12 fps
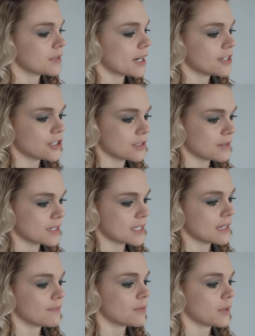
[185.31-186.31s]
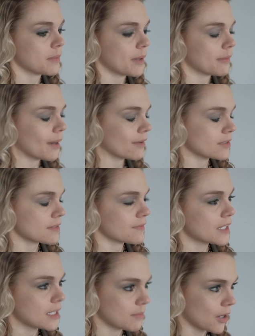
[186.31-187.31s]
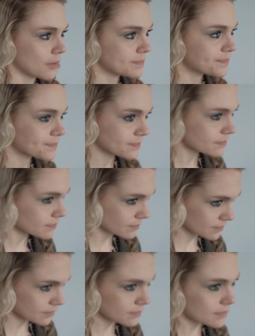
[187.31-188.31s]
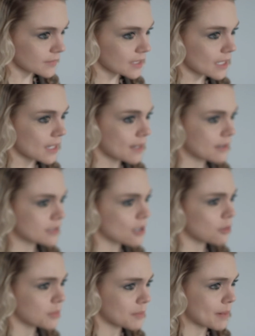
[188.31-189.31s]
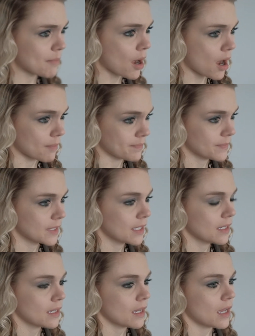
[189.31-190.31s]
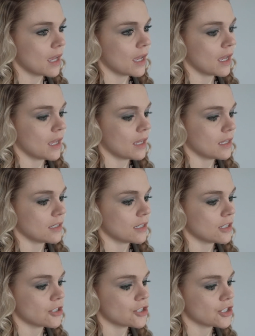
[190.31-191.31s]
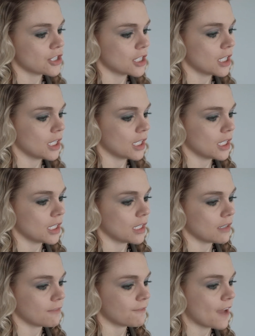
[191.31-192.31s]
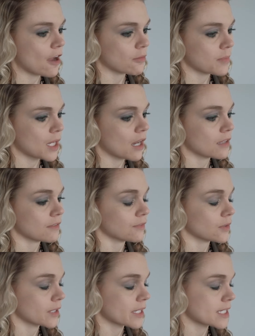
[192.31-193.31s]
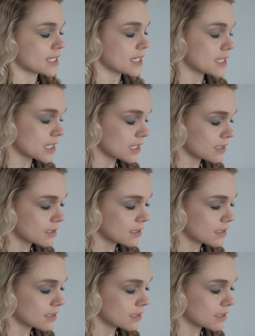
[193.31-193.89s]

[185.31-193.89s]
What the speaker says: just received one of my rounds of chemo. And I was home with my mom, and she found me on the floor seizing.